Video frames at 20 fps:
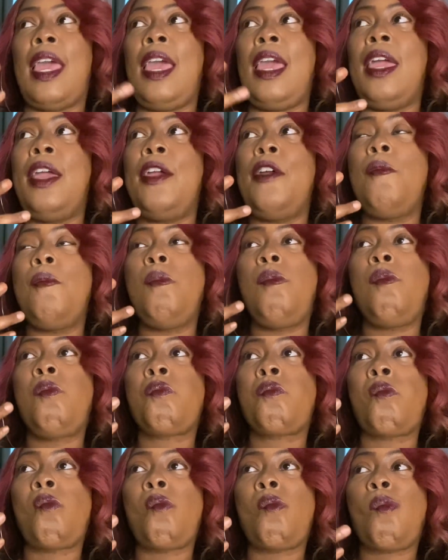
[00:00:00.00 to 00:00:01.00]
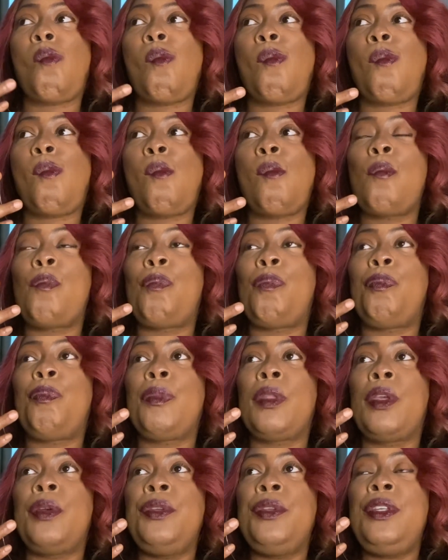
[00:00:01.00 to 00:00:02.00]
and
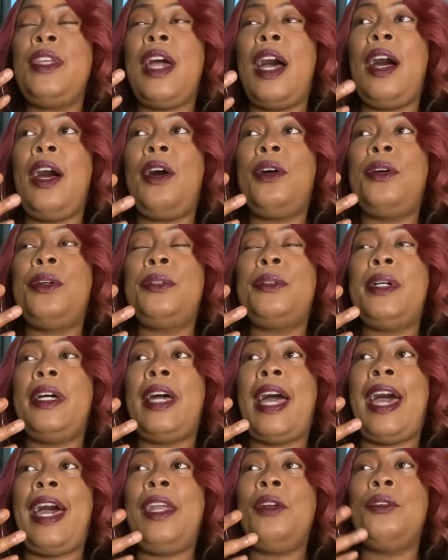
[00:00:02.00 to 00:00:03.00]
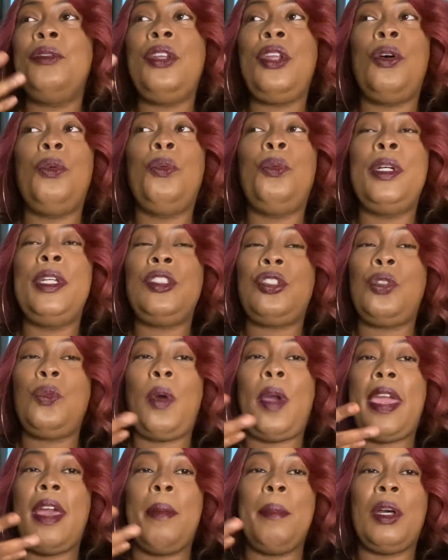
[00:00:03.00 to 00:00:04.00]
y'all, I don't know which
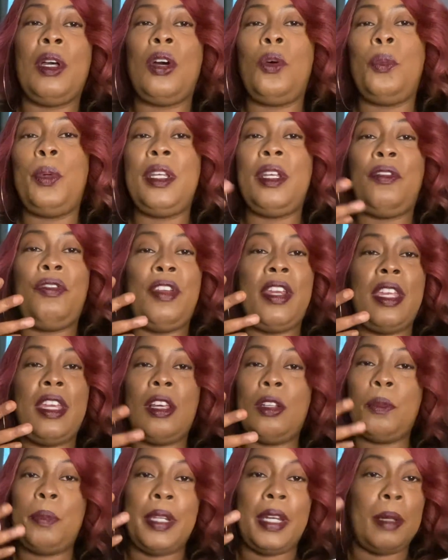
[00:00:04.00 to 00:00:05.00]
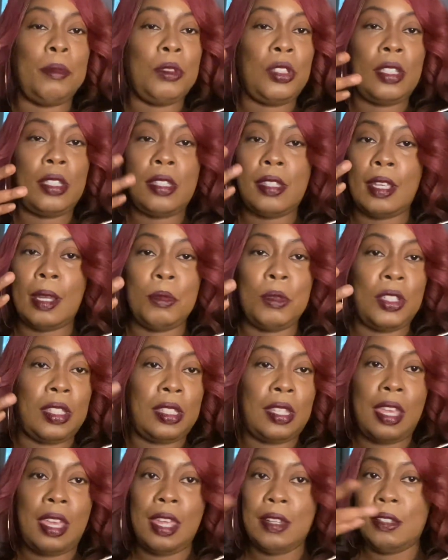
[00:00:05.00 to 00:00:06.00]
way I'm gonna go with the video, but I'm
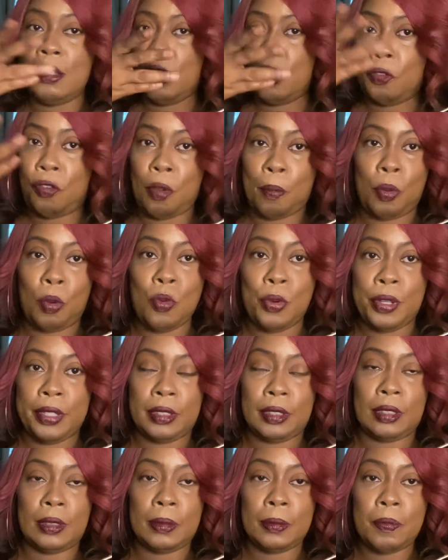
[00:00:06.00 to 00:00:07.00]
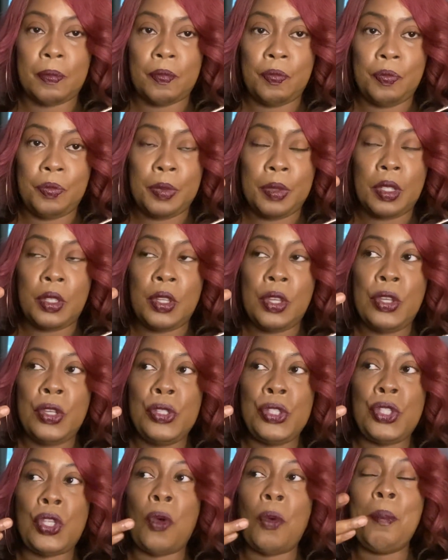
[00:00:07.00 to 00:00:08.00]
just hitting different points.
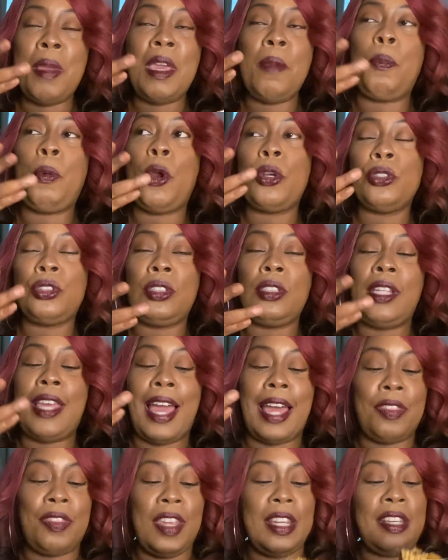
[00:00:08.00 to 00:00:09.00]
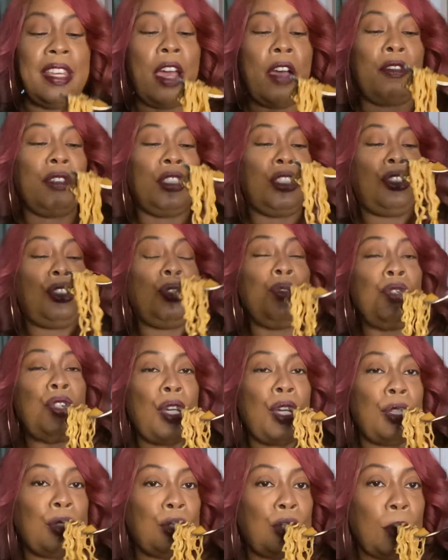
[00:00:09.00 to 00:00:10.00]
So me personally, I think Dalvin is too
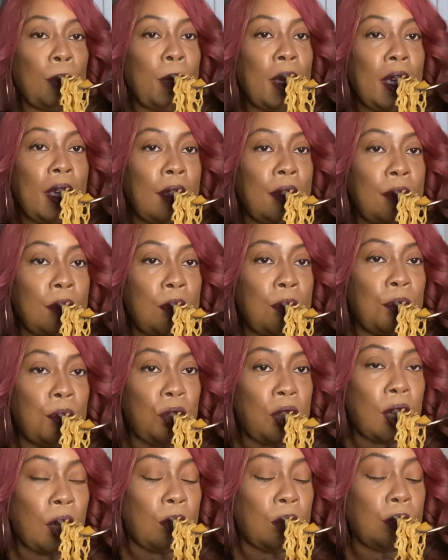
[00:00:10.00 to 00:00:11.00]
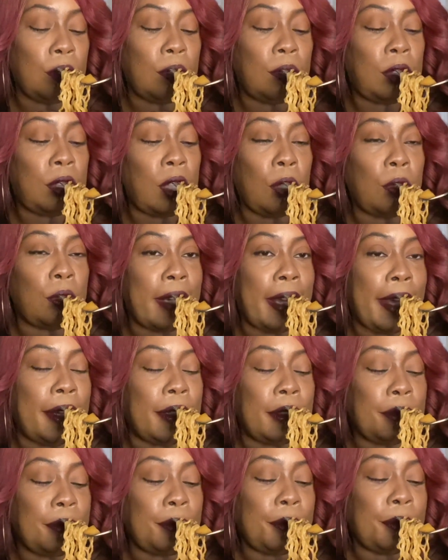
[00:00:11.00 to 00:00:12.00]
young to be settled down.